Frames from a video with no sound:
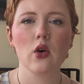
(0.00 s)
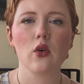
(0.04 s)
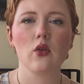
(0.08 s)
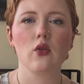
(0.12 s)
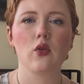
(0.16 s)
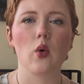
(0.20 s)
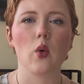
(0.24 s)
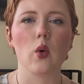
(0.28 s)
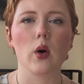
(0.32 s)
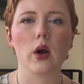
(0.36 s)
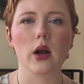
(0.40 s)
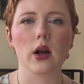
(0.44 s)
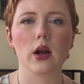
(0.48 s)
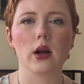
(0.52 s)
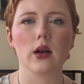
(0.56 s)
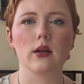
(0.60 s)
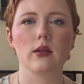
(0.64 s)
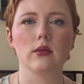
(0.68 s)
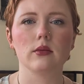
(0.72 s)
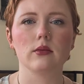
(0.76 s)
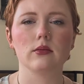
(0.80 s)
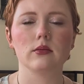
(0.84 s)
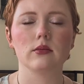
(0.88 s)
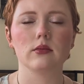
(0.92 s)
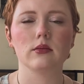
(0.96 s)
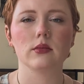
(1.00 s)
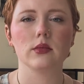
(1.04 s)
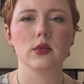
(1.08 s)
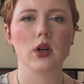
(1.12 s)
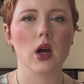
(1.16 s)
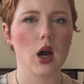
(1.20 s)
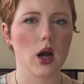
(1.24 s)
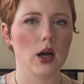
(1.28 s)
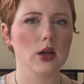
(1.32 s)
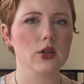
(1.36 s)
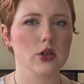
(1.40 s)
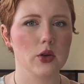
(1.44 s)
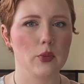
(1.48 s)
for
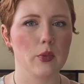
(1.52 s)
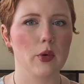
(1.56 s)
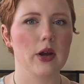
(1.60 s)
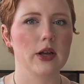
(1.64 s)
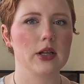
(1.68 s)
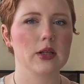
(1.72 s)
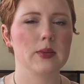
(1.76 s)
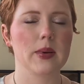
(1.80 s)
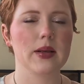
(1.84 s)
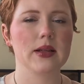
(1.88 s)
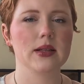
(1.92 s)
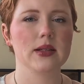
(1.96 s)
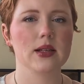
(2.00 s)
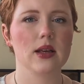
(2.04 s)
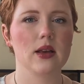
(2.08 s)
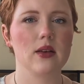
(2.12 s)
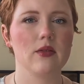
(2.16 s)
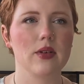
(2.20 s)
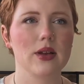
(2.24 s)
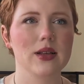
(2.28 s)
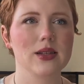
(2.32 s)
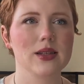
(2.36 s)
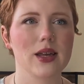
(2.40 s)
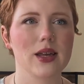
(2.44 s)
not super expensive. It's